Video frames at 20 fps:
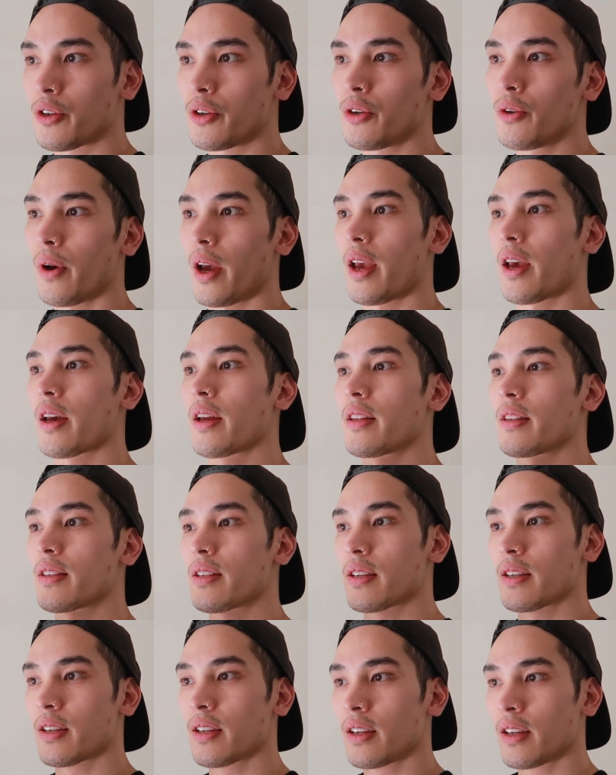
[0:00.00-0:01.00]
II and
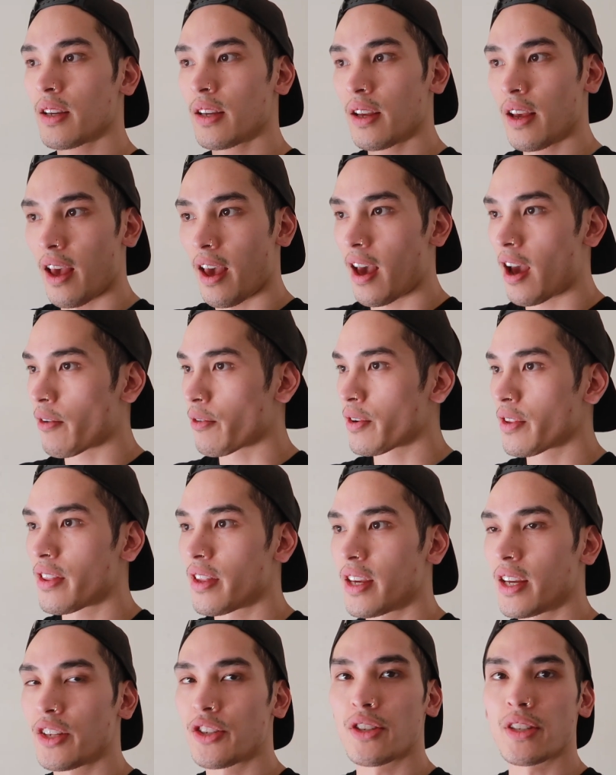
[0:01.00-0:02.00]

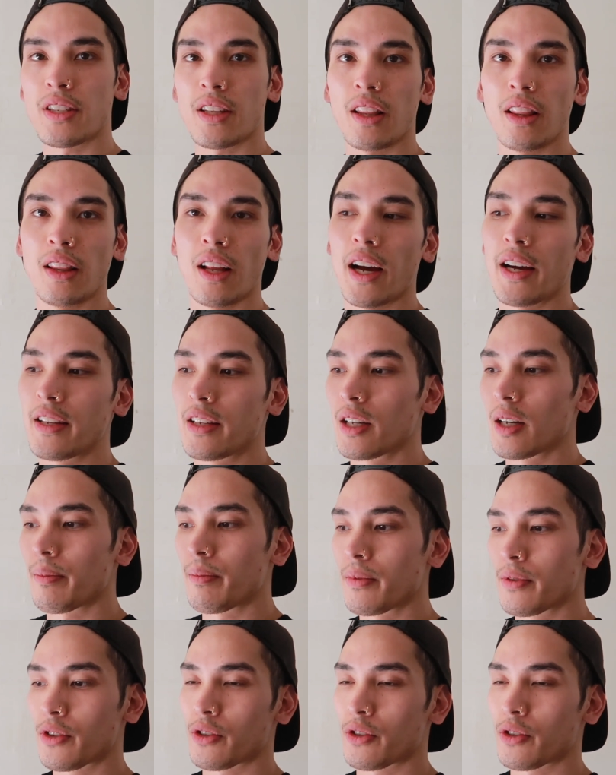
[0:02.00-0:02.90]
everything just lined up.